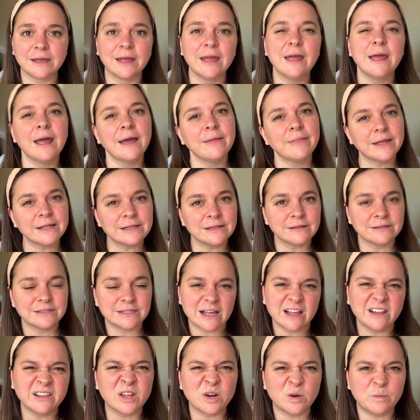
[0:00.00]
and that's a
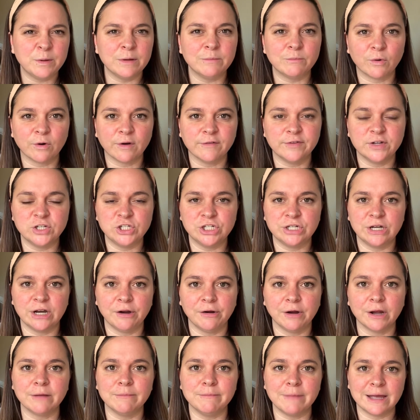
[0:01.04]
little bit more of a generic
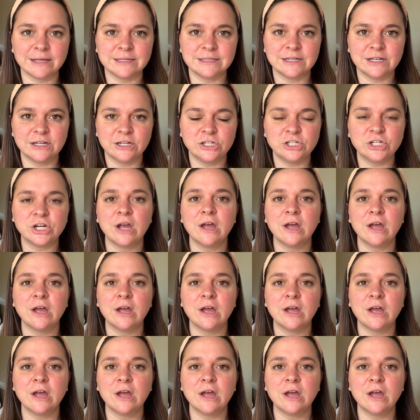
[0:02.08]
message.